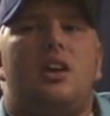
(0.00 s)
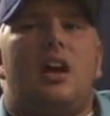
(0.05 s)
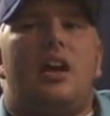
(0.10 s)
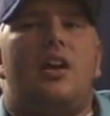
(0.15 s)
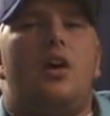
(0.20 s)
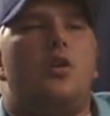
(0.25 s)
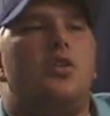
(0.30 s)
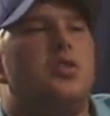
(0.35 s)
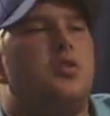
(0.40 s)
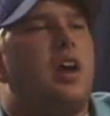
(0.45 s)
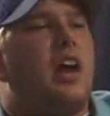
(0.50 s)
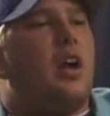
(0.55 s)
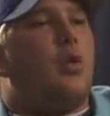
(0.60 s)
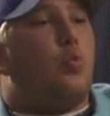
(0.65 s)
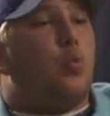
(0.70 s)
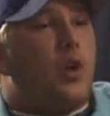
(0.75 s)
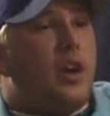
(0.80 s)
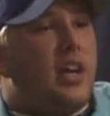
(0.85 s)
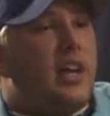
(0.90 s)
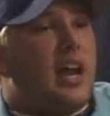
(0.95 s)
I know you got to
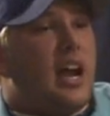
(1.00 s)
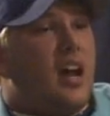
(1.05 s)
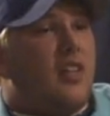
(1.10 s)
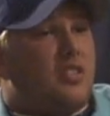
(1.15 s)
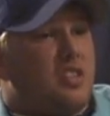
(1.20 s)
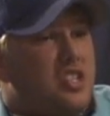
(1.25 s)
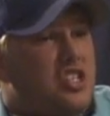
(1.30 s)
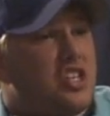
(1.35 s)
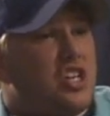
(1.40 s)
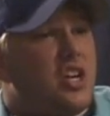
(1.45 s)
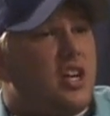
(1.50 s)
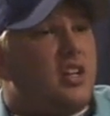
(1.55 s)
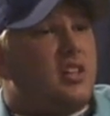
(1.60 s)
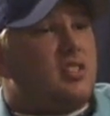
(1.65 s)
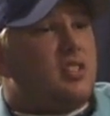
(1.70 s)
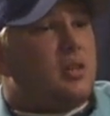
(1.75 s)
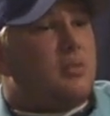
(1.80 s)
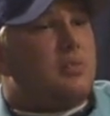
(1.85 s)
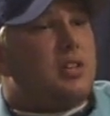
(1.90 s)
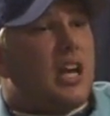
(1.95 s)
weed out the
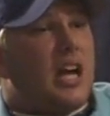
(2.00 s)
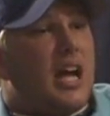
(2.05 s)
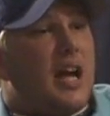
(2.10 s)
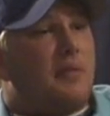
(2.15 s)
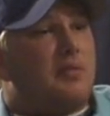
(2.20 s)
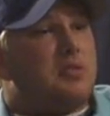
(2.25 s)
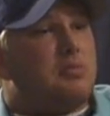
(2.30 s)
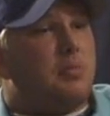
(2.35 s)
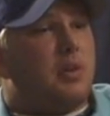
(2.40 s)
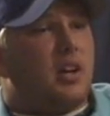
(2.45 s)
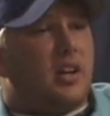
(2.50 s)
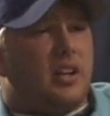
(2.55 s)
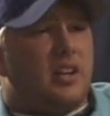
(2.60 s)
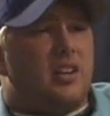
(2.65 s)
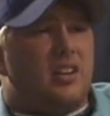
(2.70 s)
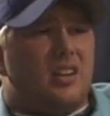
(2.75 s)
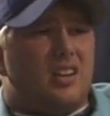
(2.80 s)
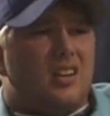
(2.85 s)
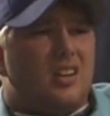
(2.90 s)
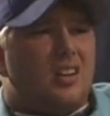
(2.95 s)
shit sometimes,
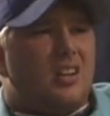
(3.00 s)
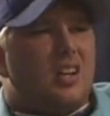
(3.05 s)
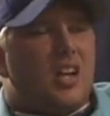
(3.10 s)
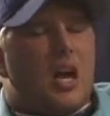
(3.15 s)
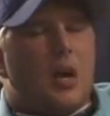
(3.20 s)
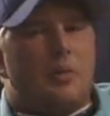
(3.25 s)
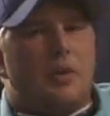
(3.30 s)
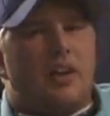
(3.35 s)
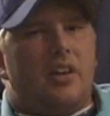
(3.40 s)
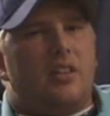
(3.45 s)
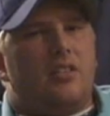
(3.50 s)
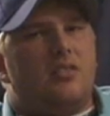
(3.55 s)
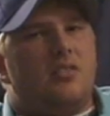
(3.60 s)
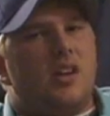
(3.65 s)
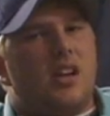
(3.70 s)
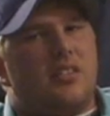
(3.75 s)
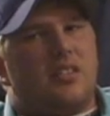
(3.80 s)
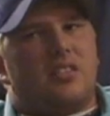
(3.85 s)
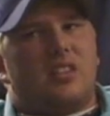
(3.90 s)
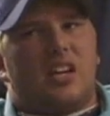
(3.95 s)
but I mean,
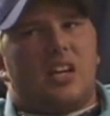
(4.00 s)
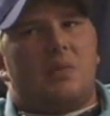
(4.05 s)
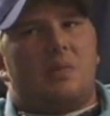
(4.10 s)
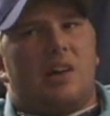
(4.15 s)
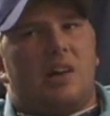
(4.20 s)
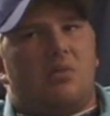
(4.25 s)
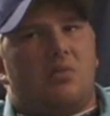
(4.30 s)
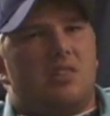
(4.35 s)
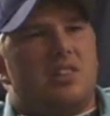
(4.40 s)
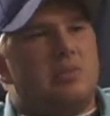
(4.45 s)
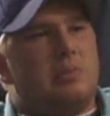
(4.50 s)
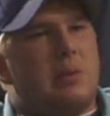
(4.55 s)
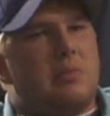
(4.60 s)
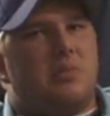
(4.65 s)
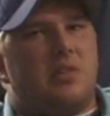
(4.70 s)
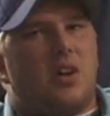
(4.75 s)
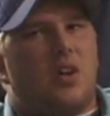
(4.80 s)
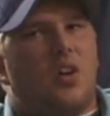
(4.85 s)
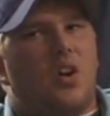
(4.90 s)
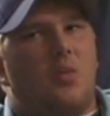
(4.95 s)
you have to think about it. When these
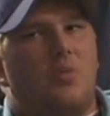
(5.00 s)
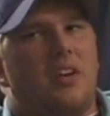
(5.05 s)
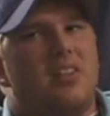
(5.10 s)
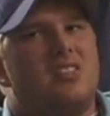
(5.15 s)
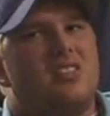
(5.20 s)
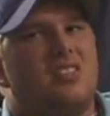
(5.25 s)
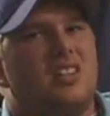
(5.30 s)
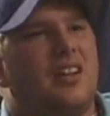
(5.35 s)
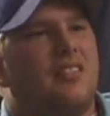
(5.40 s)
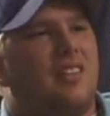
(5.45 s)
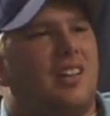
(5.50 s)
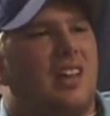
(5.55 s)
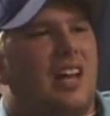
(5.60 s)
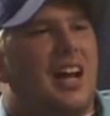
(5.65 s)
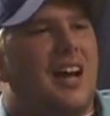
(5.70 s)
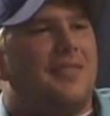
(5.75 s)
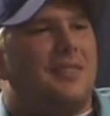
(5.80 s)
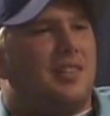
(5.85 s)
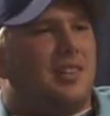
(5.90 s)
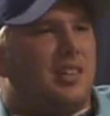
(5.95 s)
people go home, they still have a
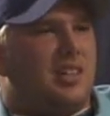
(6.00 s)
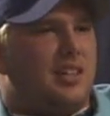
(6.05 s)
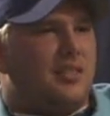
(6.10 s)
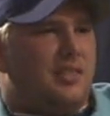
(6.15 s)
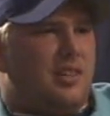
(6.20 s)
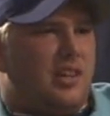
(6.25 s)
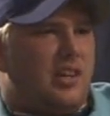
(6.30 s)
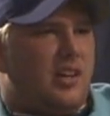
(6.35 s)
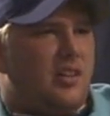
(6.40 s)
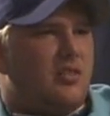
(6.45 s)
life to live. You know,